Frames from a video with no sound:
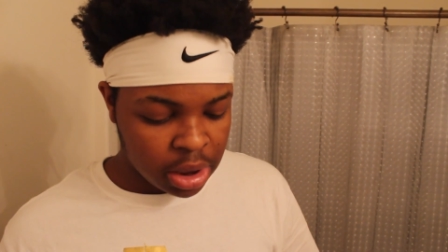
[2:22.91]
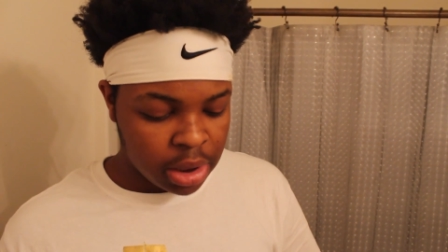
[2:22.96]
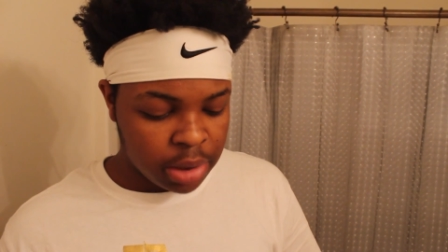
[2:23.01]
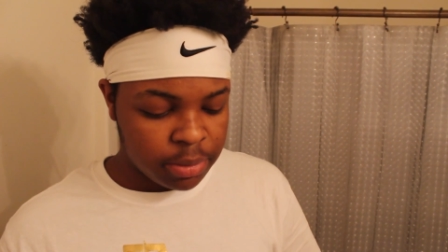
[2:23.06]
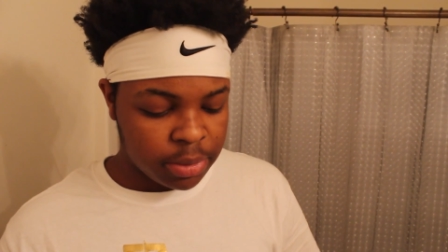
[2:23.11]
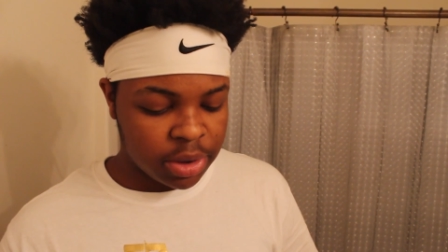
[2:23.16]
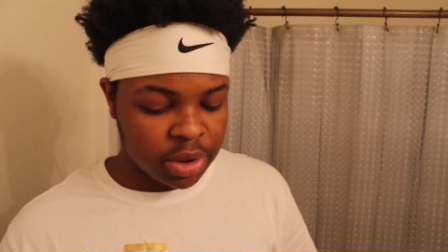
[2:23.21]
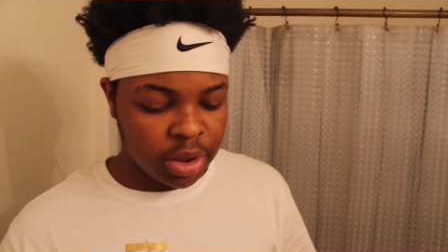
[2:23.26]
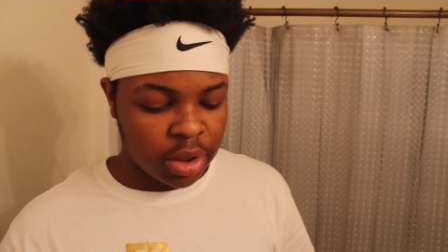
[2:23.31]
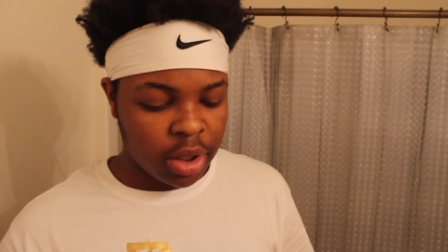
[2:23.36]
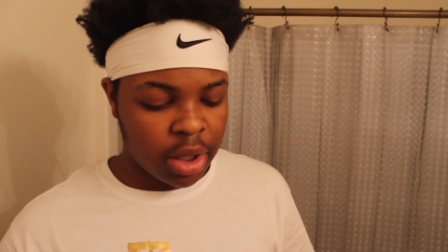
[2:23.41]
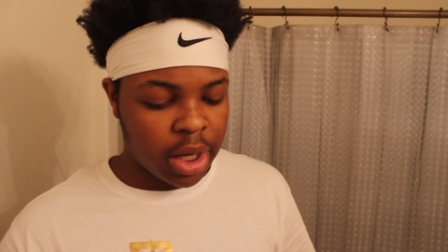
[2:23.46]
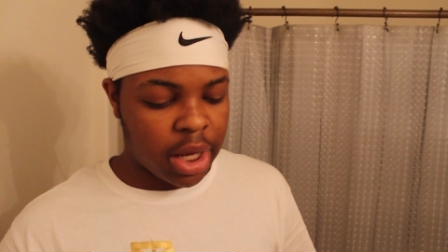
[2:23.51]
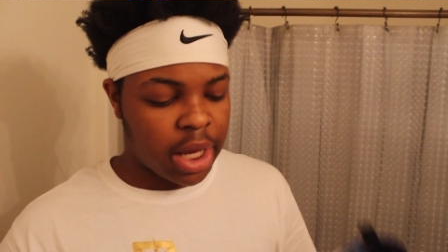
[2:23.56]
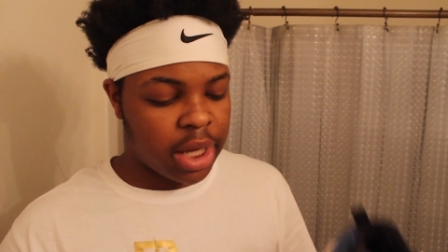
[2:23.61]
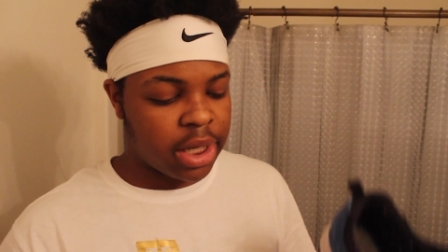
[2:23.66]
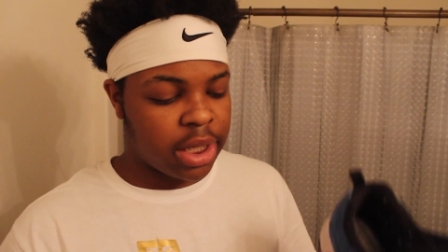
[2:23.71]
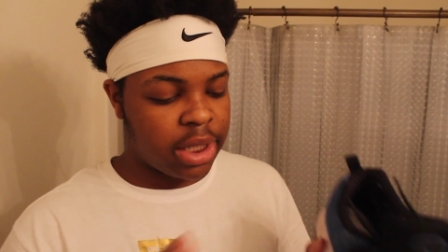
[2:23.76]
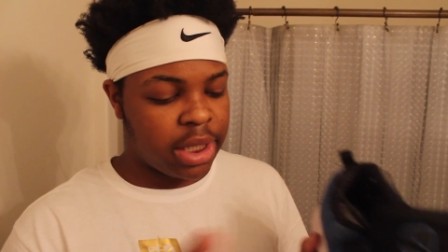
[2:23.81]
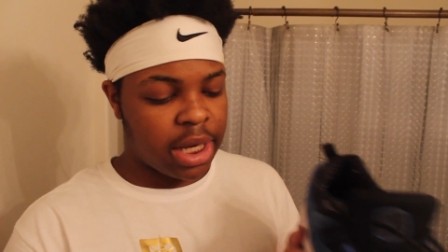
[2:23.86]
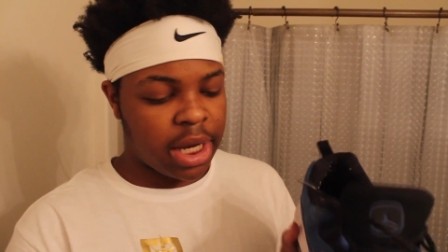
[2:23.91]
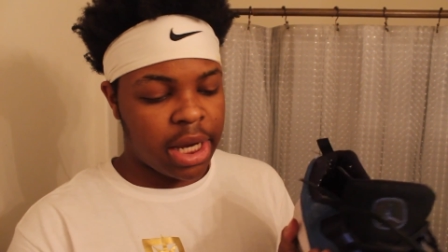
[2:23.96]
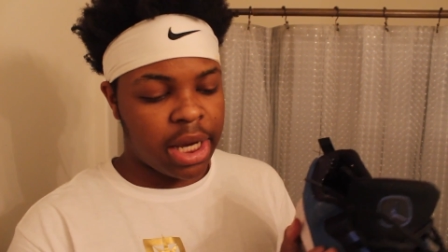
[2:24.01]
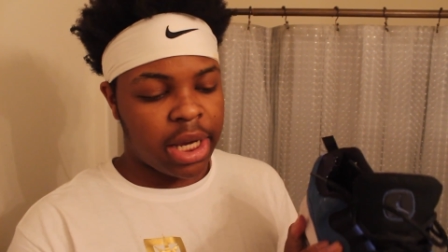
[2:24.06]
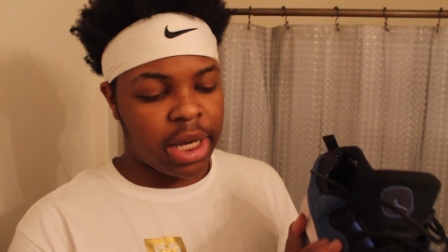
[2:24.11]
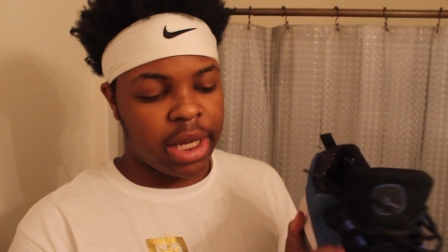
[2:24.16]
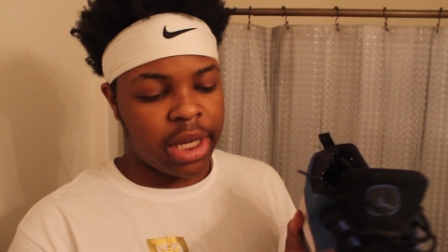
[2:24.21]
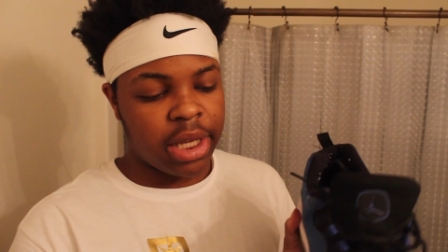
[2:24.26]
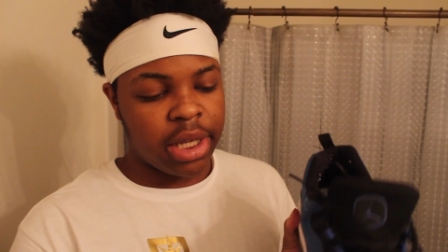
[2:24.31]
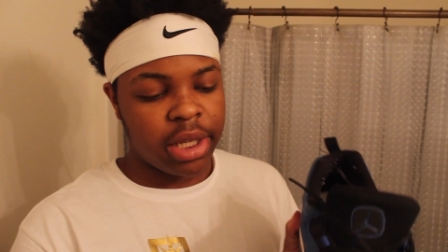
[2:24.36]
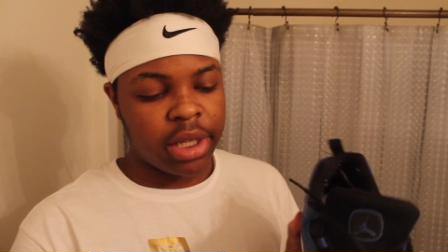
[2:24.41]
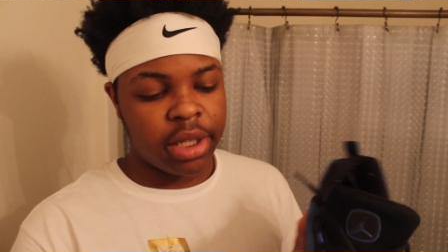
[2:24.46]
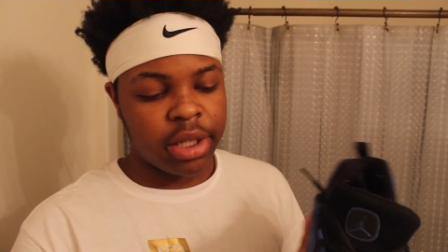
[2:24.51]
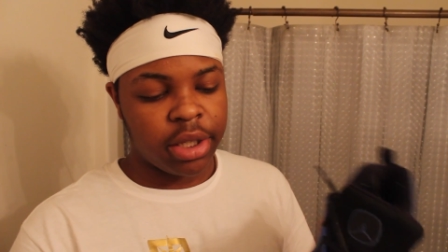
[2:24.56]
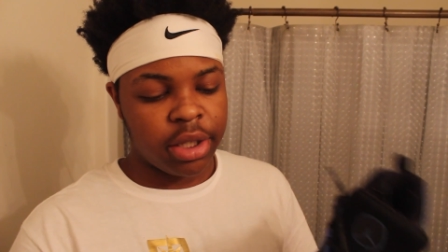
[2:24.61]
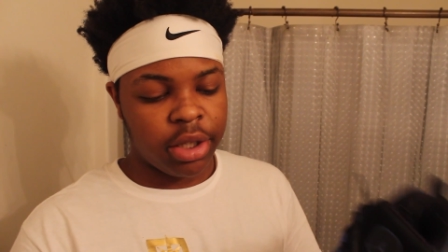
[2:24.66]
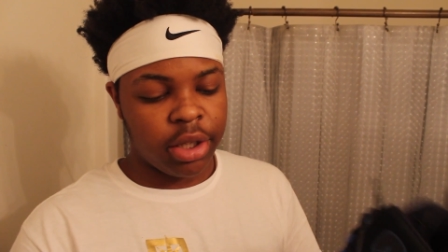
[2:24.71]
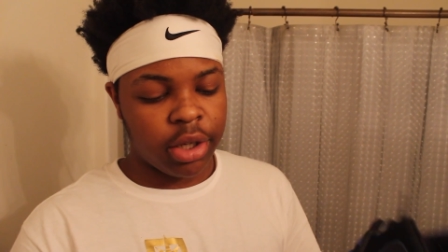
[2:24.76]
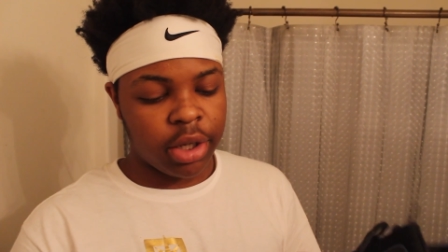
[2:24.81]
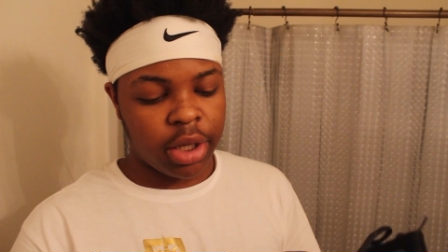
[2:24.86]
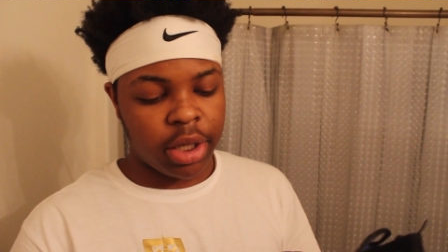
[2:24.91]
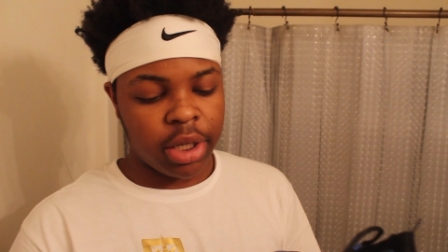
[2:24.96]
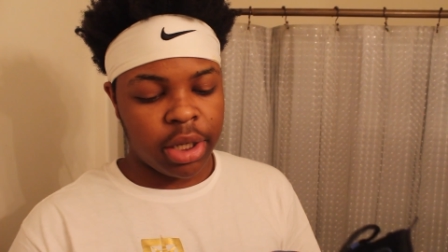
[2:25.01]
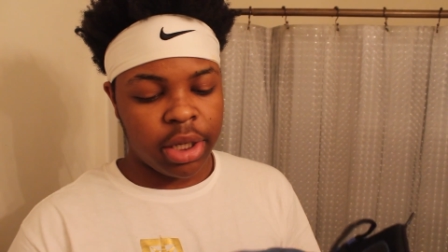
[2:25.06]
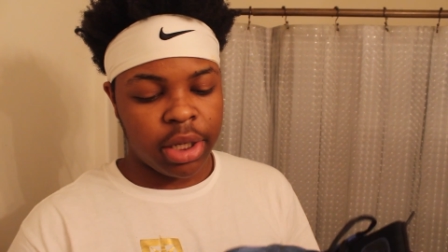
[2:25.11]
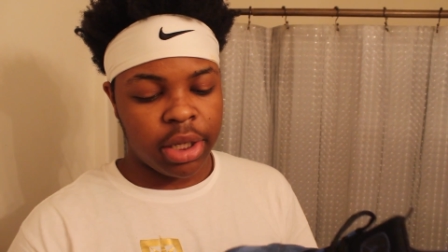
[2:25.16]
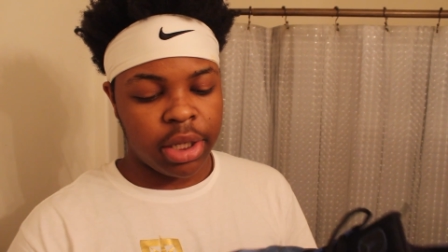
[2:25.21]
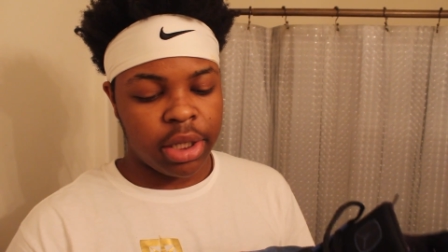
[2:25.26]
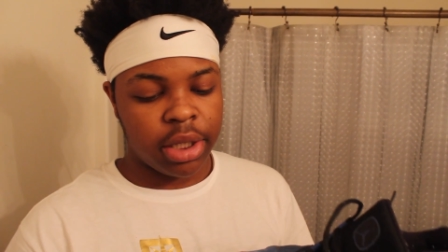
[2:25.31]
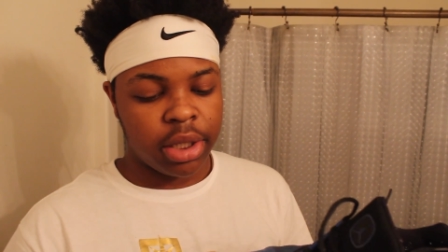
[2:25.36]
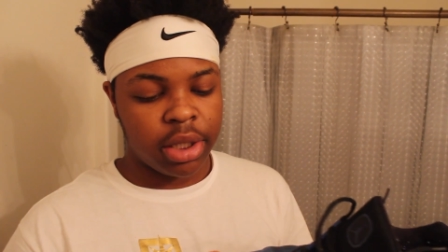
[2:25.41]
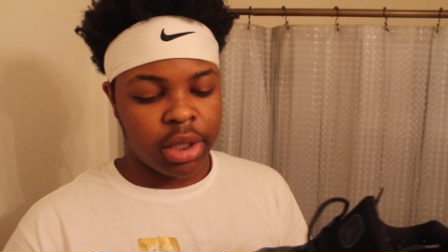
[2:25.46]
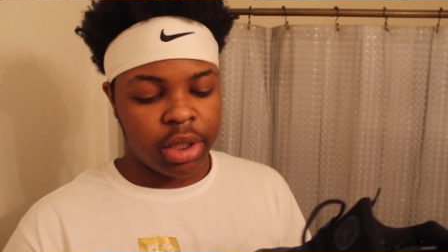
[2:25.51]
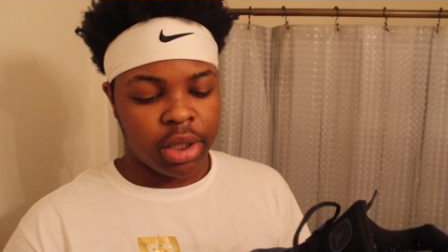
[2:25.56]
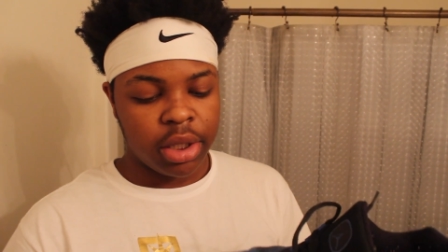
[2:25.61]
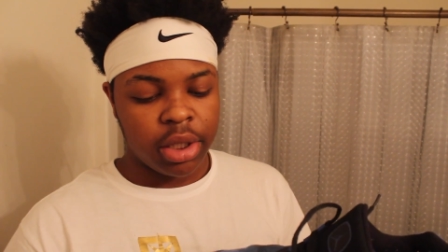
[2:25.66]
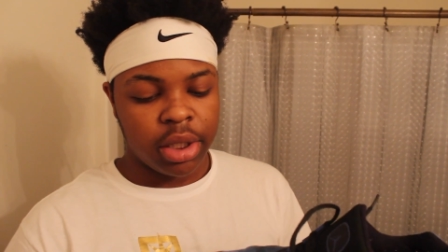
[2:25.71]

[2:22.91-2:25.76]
I'm gonna show y'all how to dye your uh,